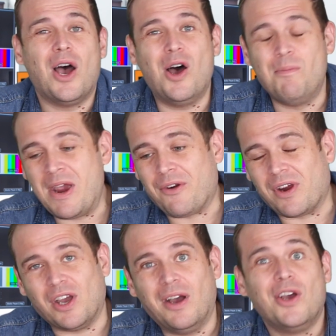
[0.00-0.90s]

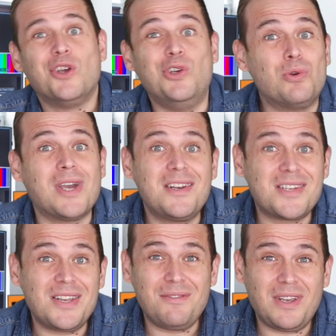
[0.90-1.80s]
America, UK
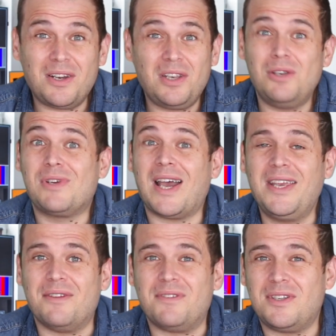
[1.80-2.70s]
TV in the UK,
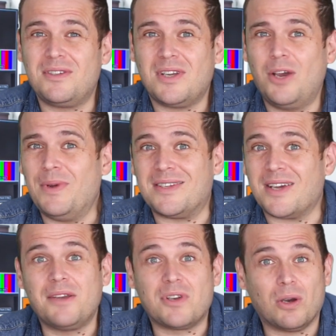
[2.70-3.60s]
if you didn't know it,
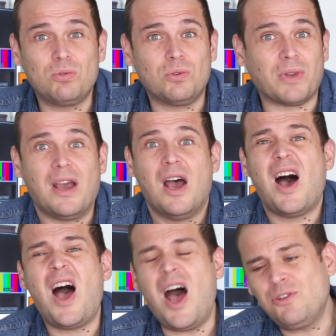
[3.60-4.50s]
Dave Golden, all that.
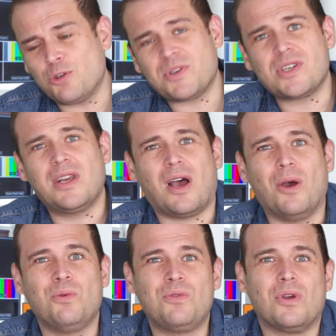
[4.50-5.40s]
100%
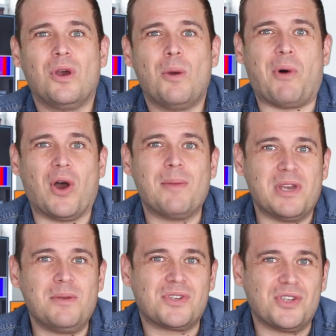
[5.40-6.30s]
owned by
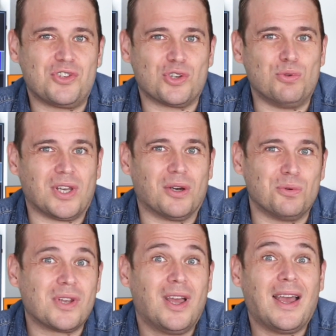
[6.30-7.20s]
BBC
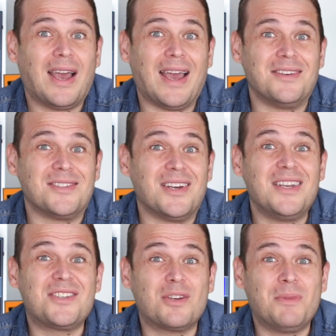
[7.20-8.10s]
Studios, and
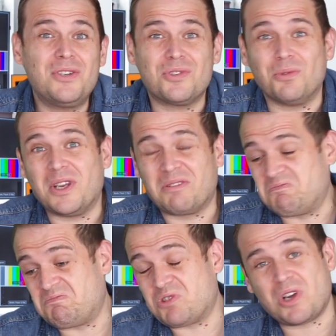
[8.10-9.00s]
it's commercial. It
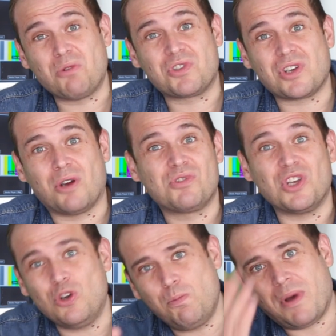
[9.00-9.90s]
shows shows
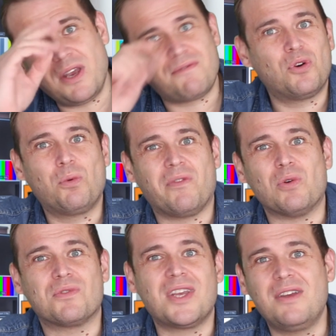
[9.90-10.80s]
that you paid for with
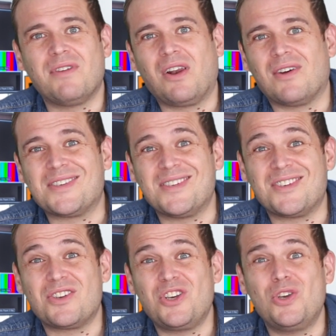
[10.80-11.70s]
your TV
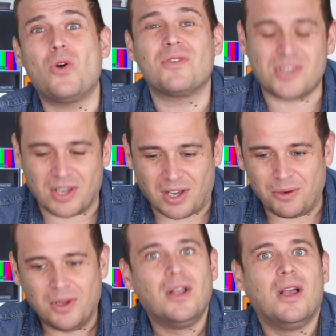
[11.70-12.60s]
license yonks
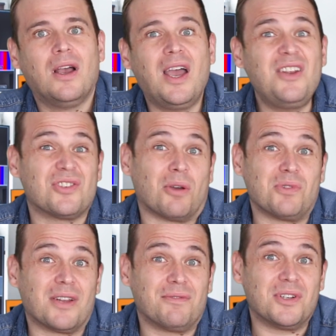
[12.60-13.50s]
ago and shows
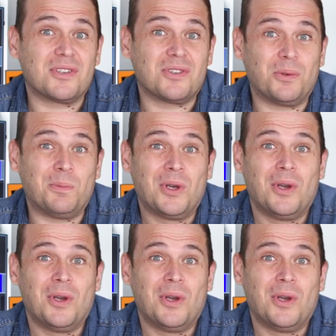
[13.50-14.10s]
adverts on them,